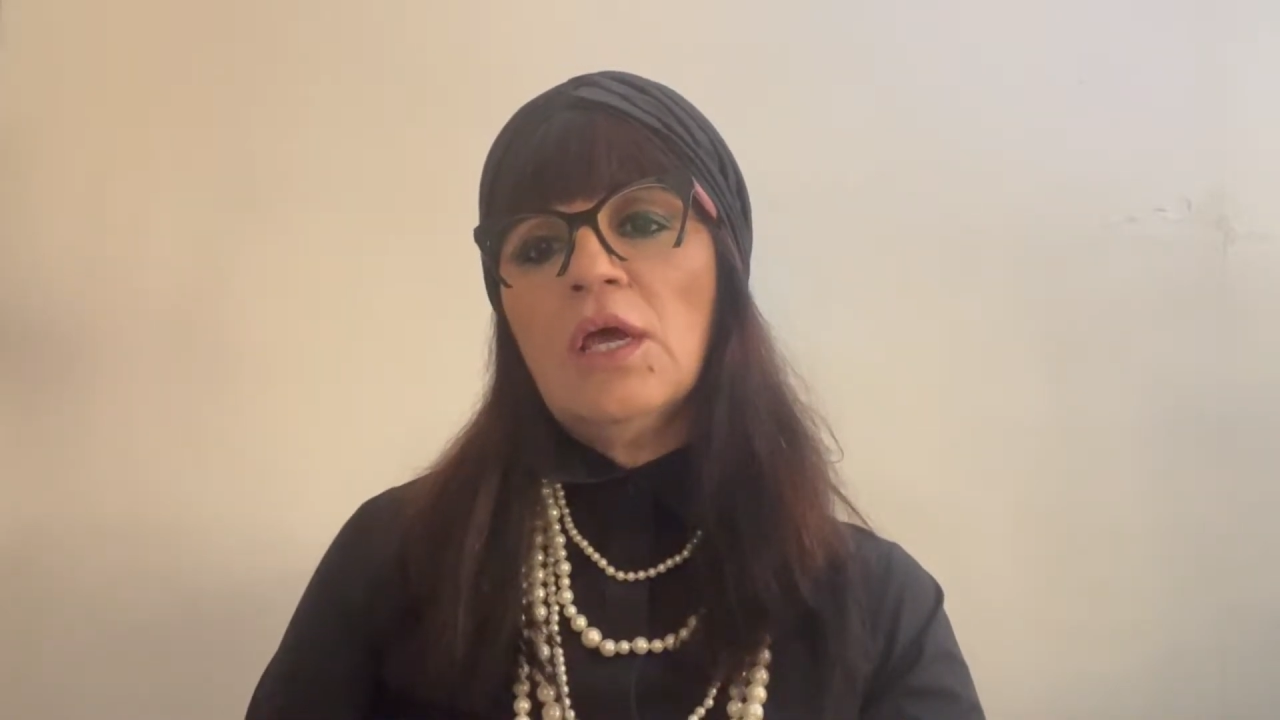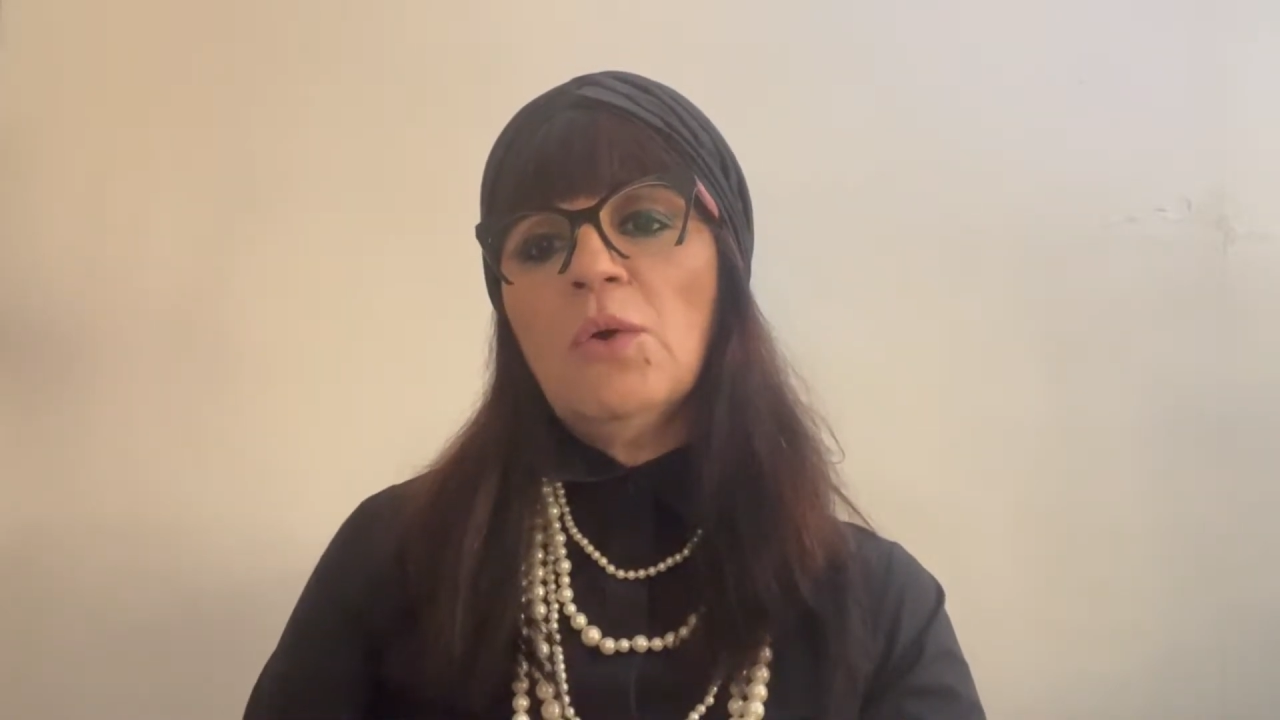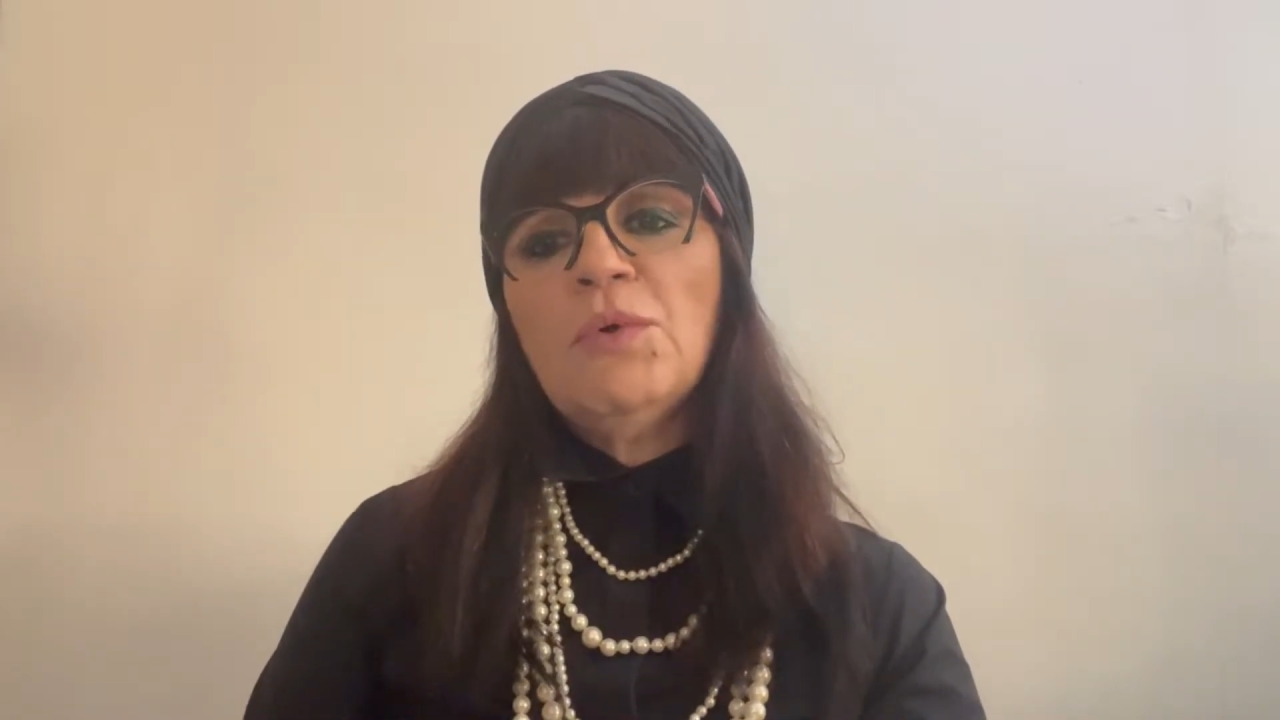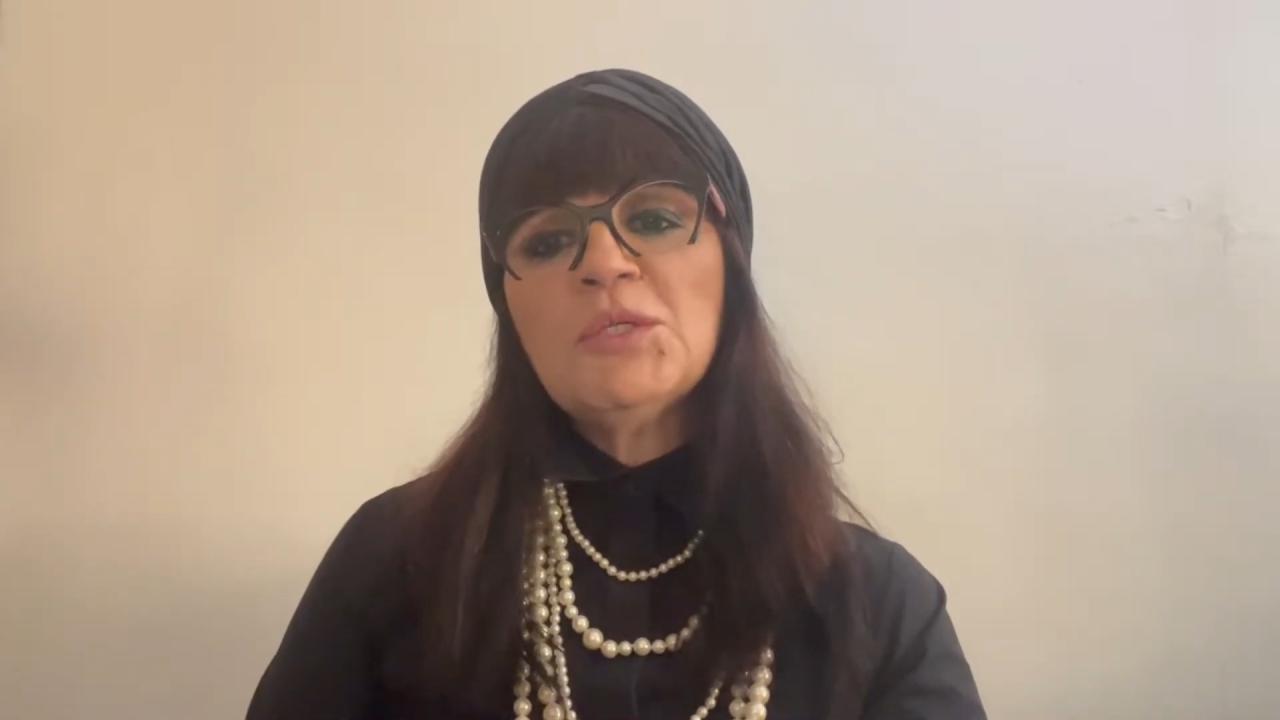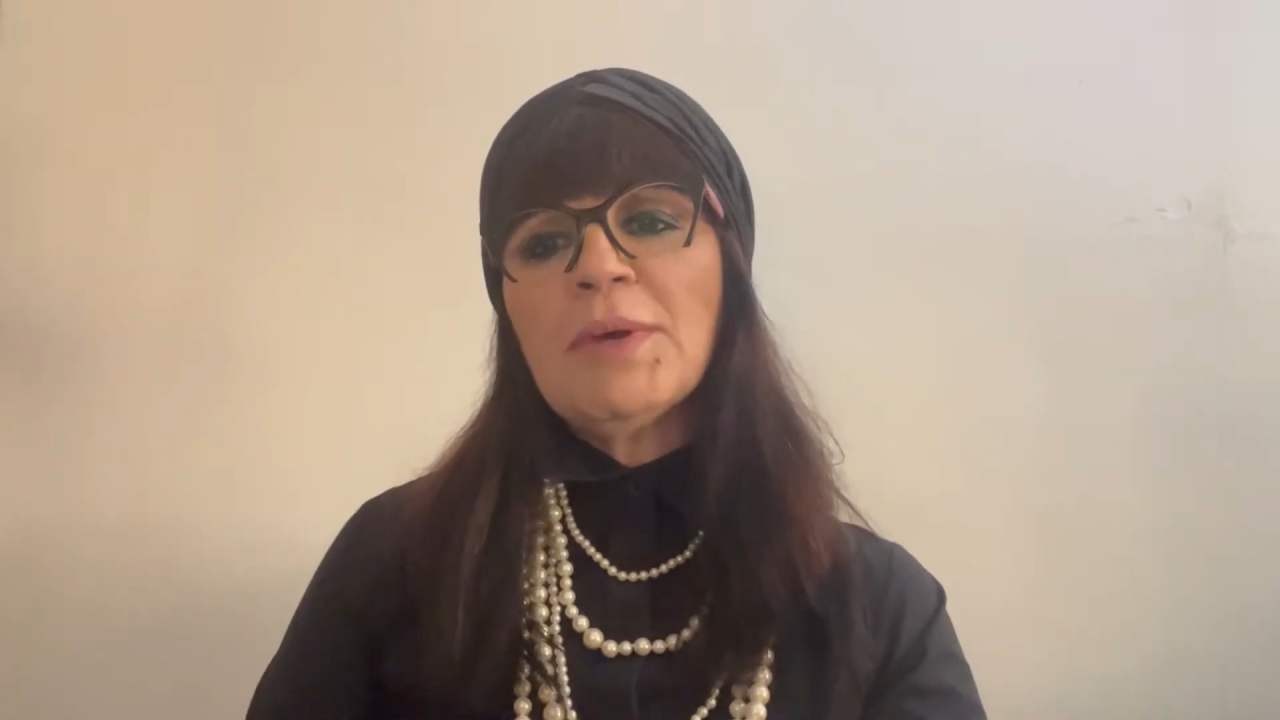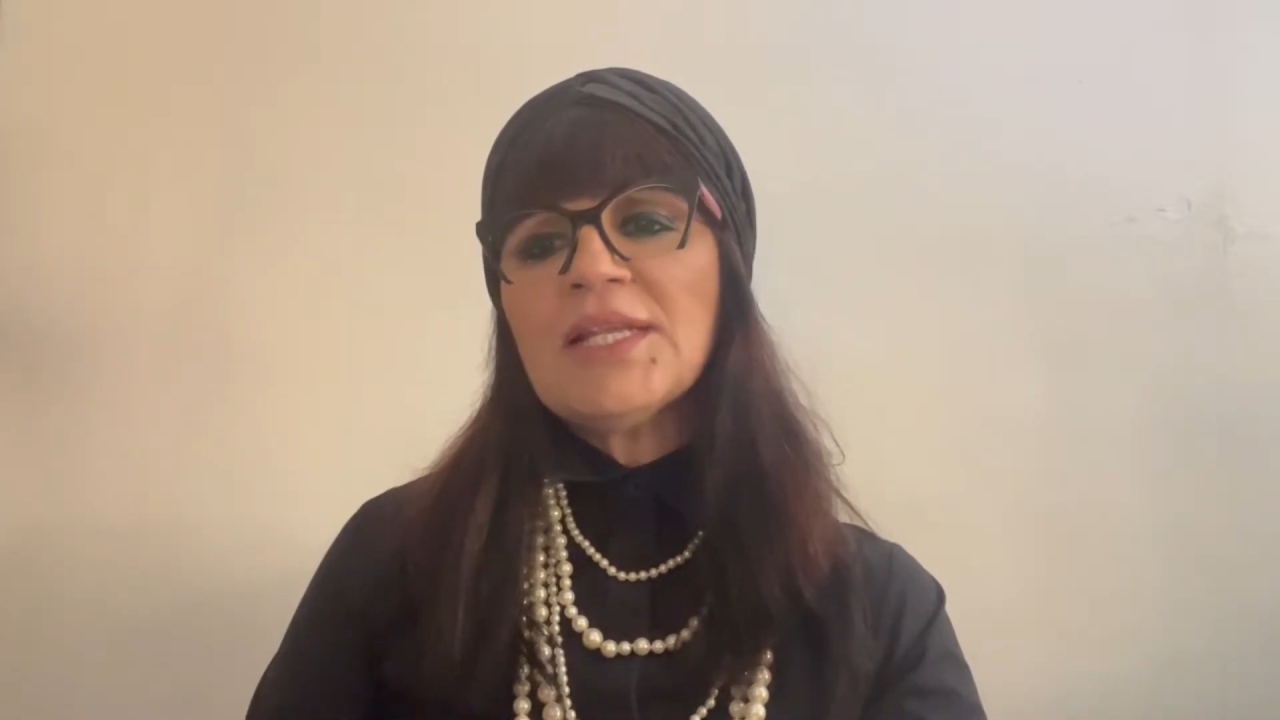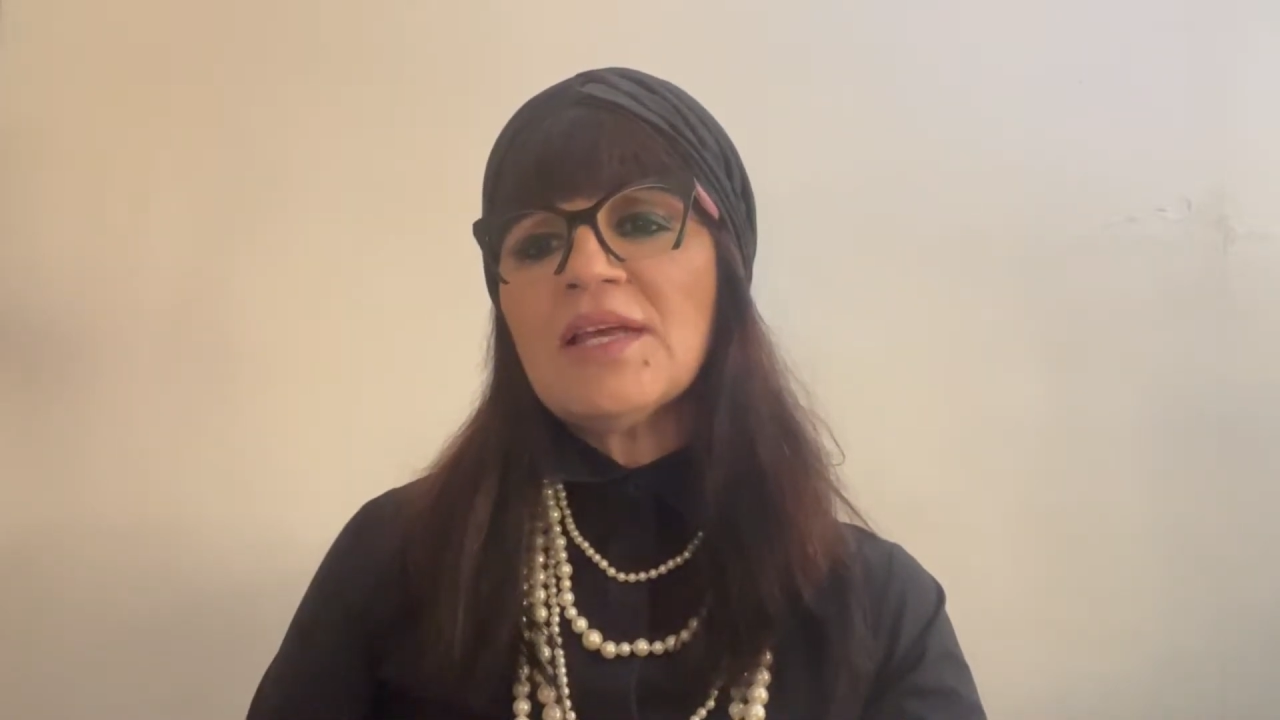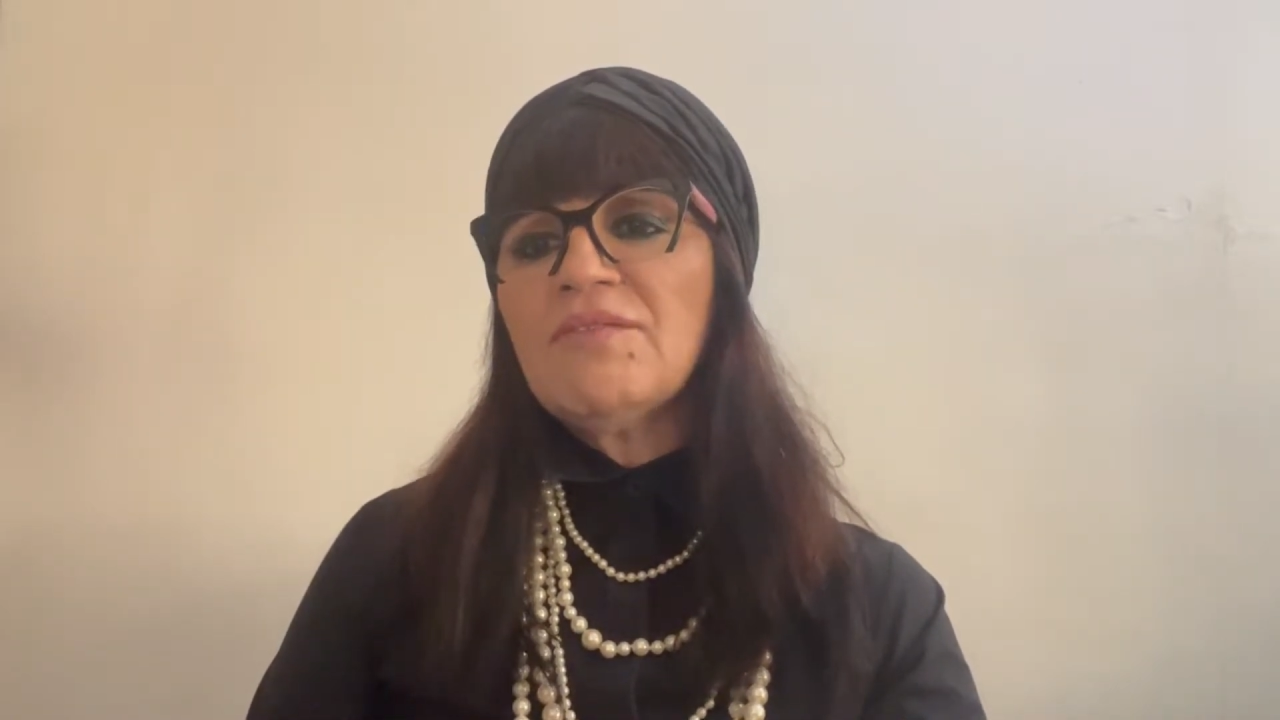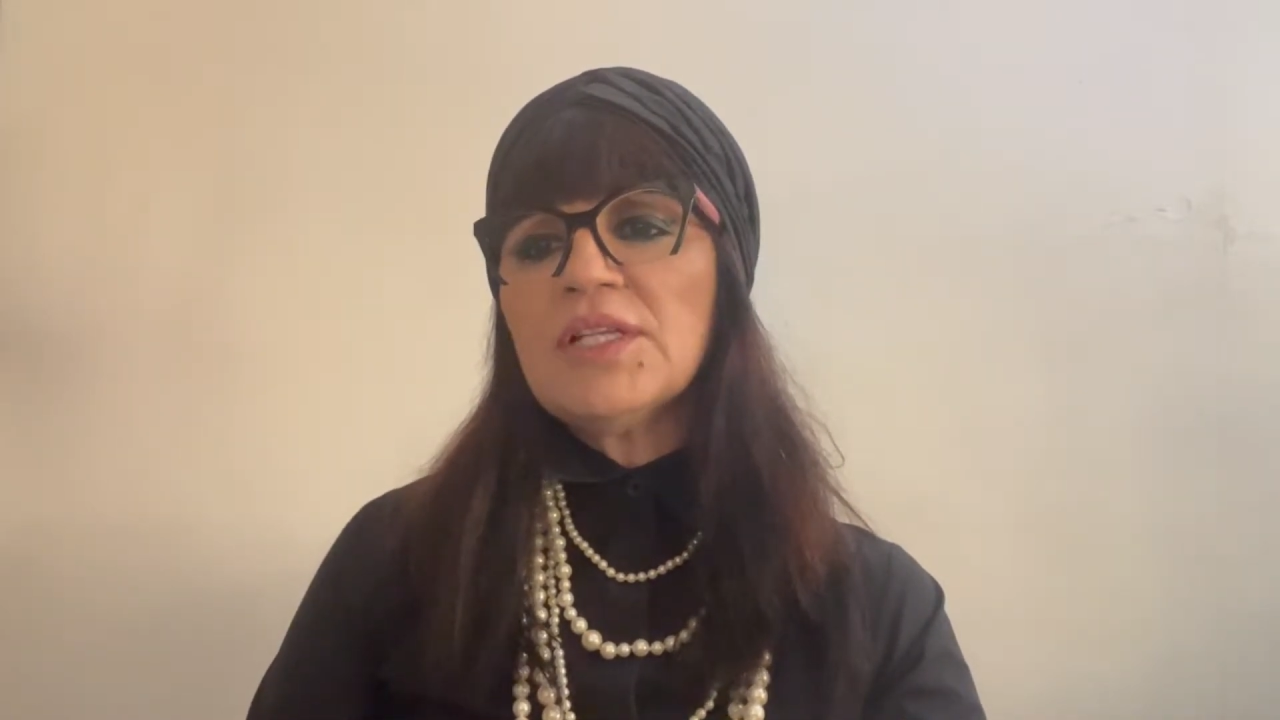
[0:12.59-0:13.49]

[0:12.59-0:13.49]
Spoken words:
which might have